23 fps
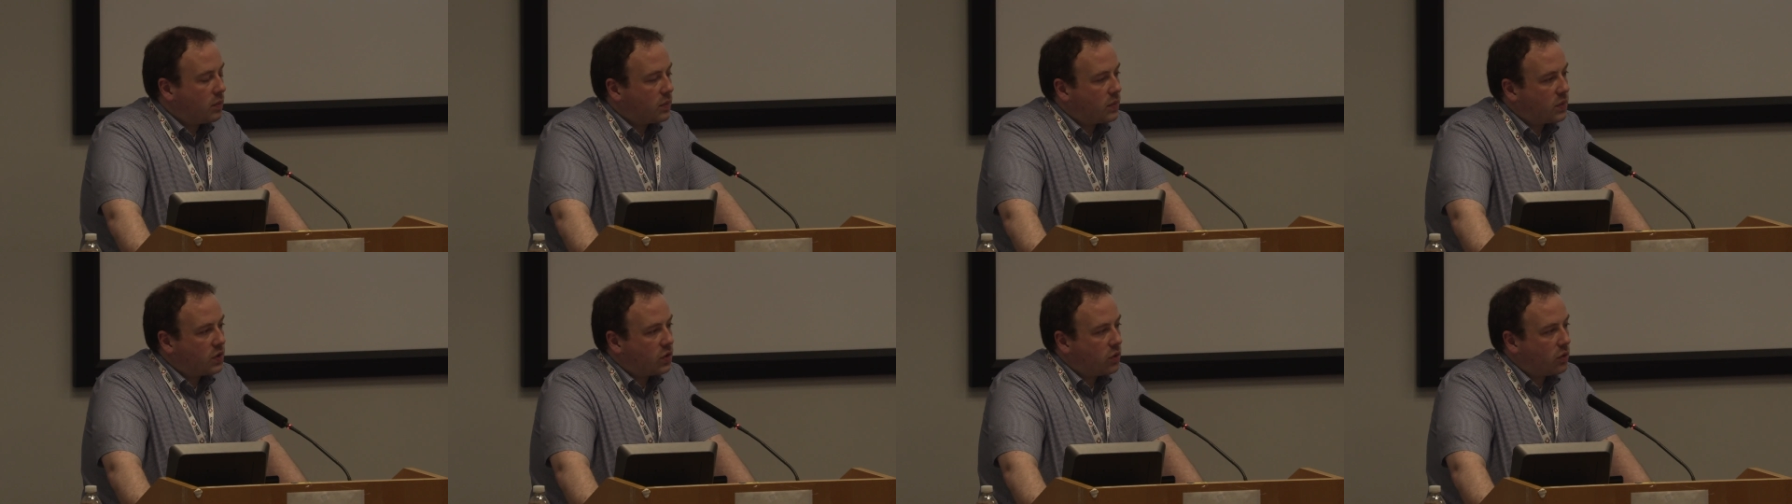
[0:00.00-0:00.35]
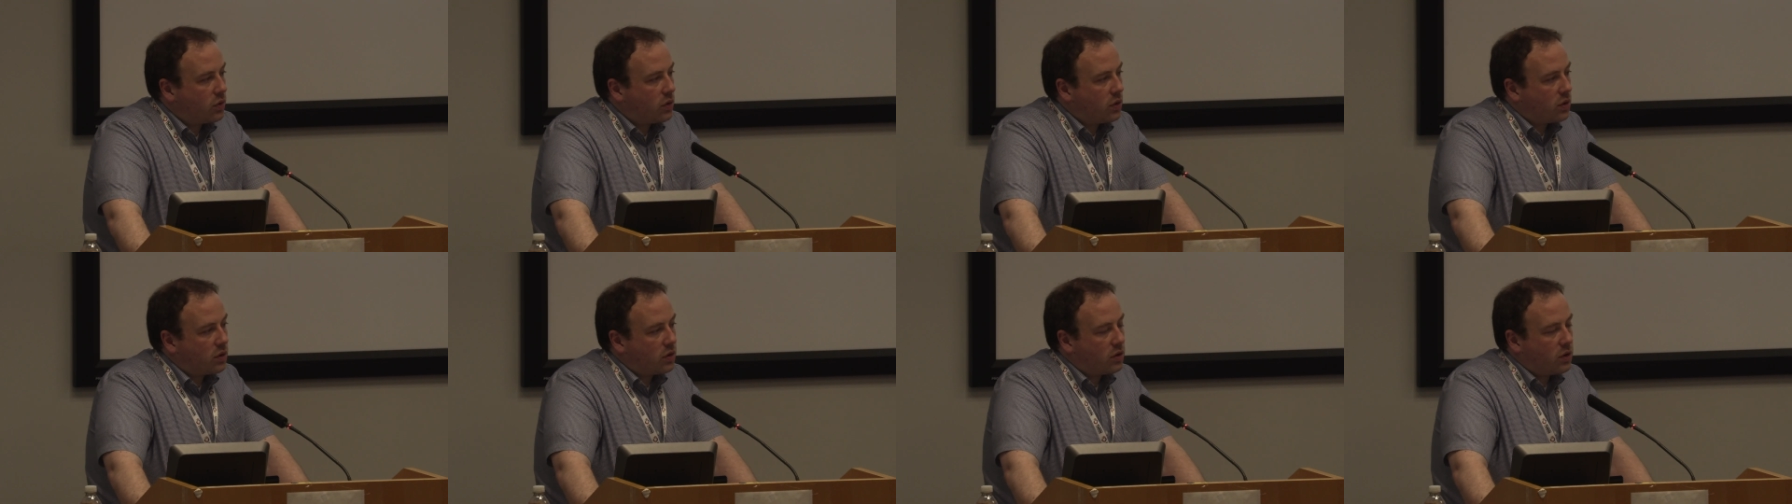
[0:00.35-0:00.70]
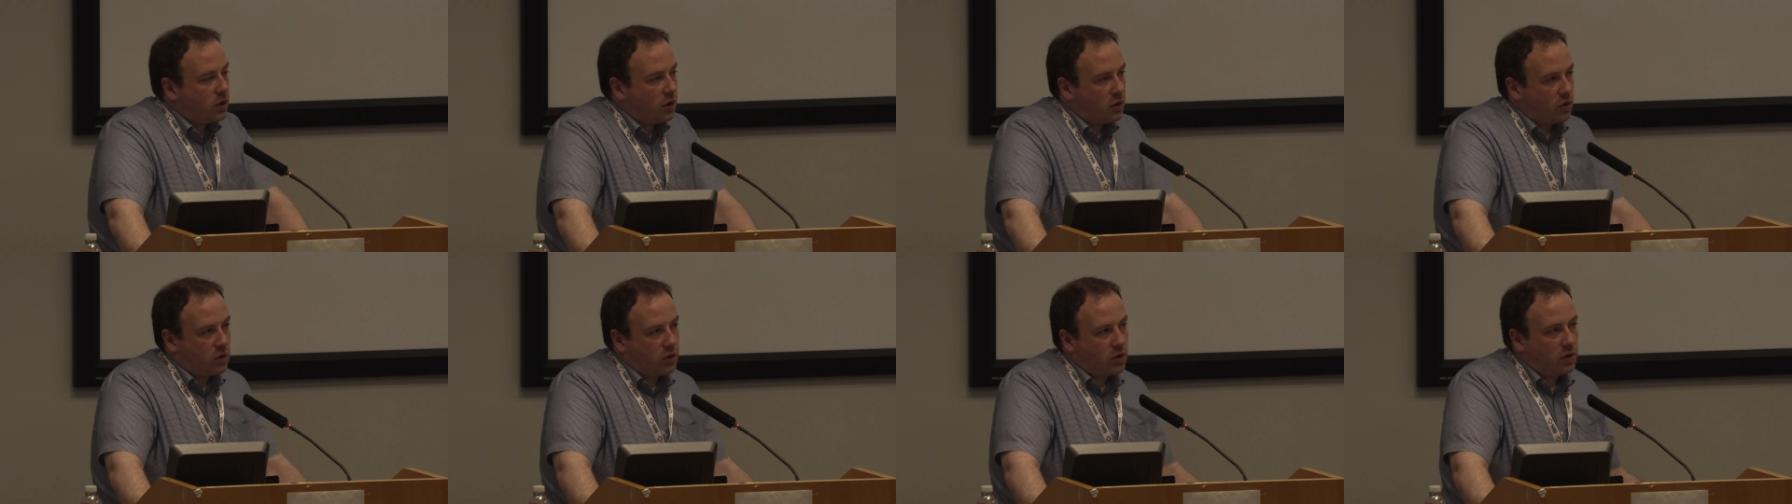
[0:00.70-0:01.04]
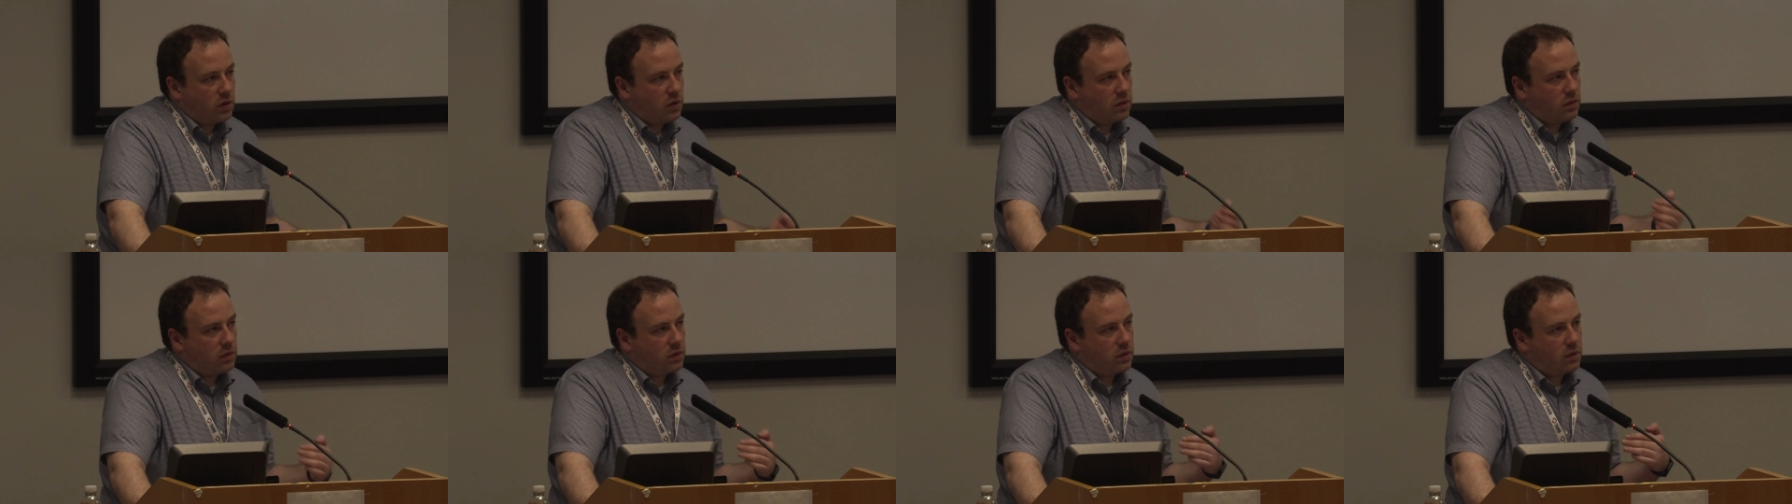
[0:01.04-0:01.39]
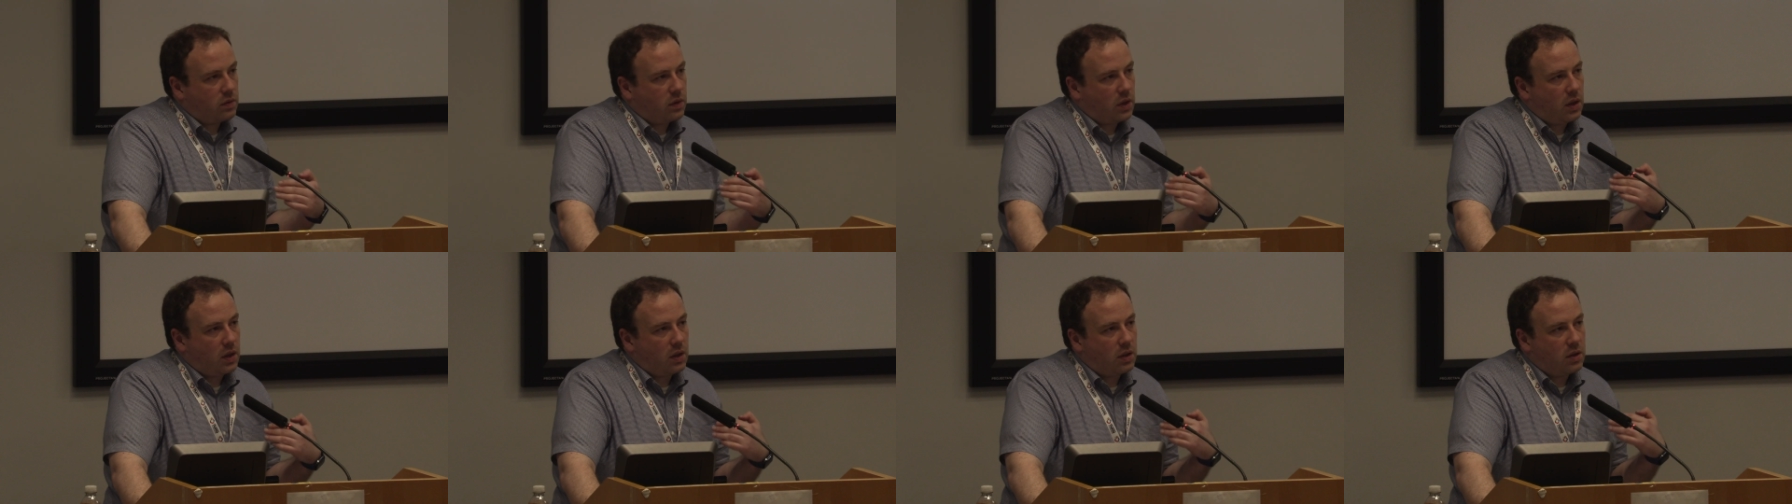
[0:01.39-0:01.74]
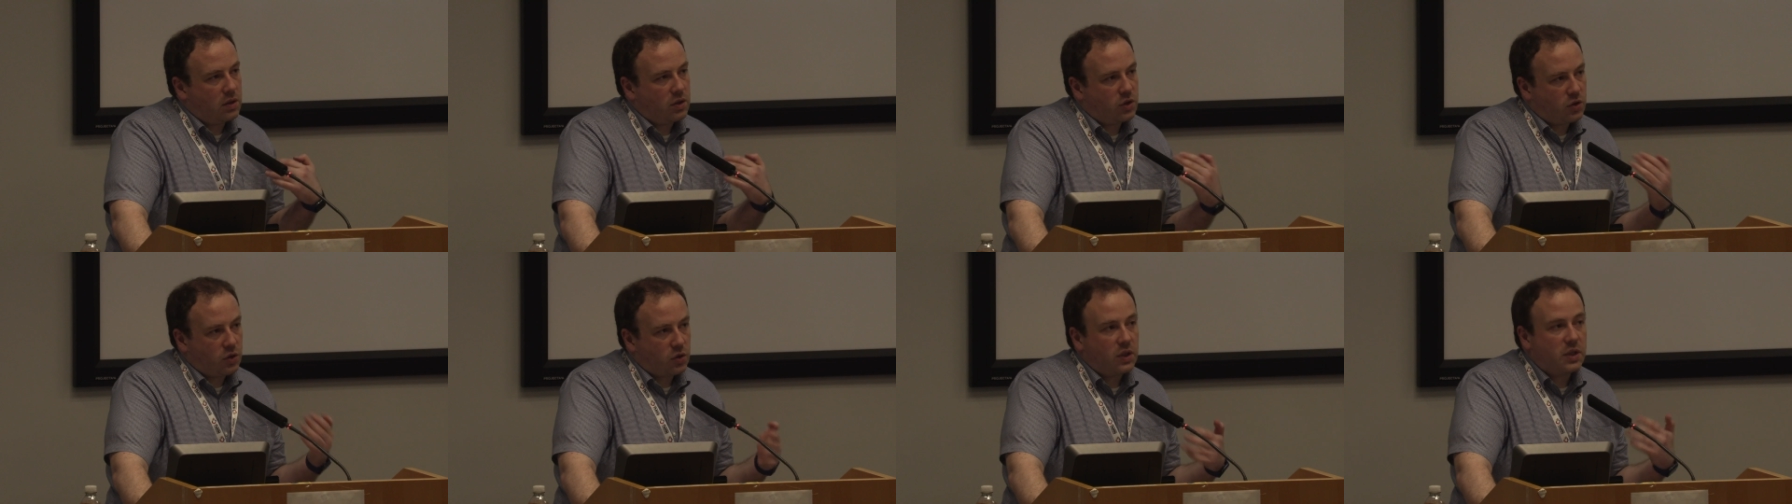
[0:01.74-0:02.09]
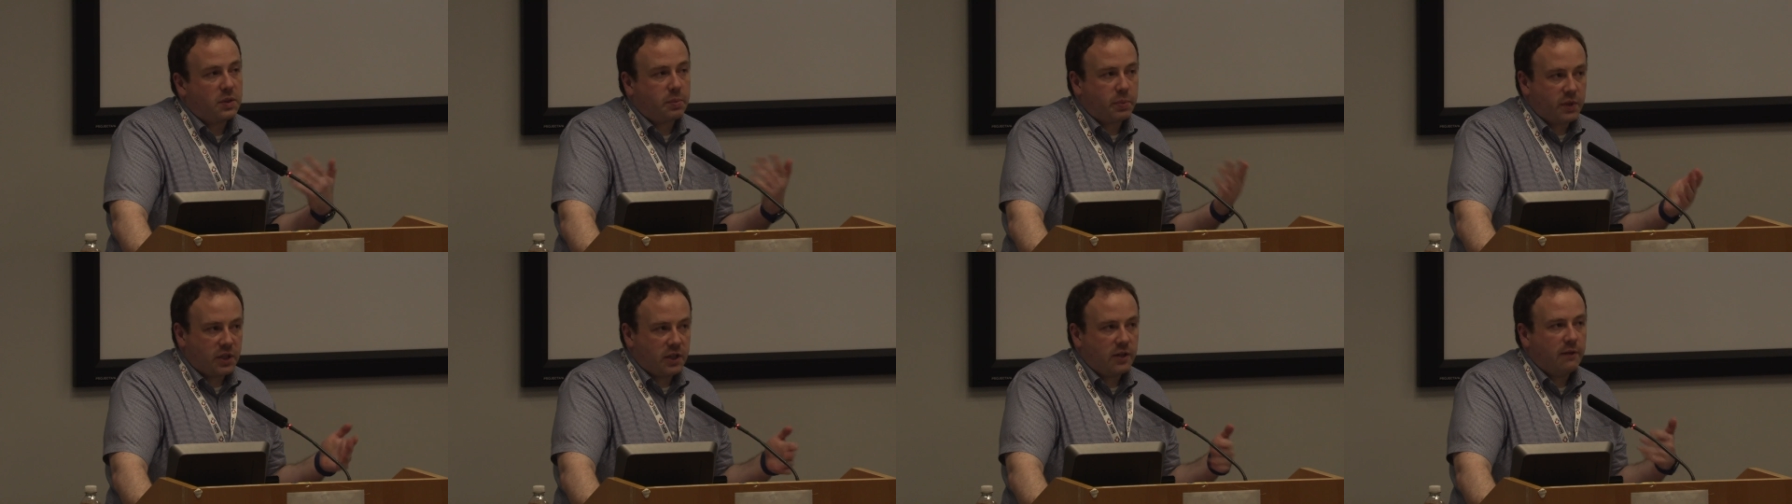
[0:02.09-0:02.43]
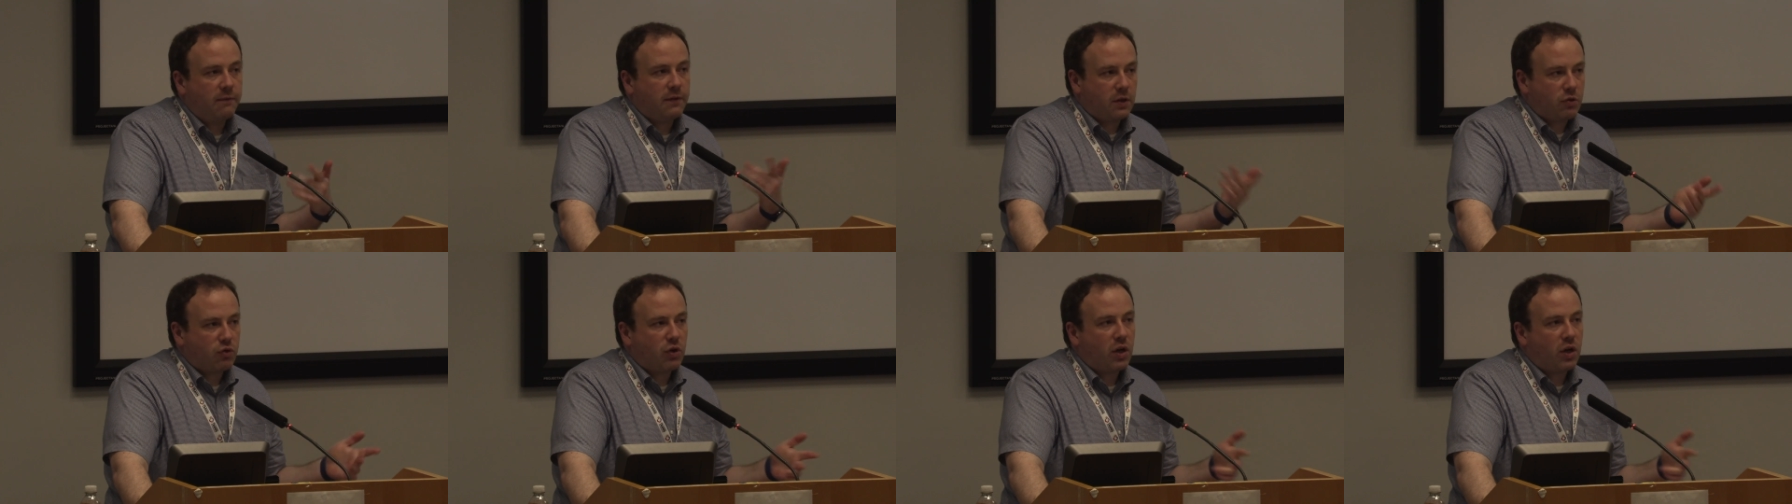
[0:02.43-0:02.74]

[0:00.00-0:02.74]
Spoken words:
So the study-specific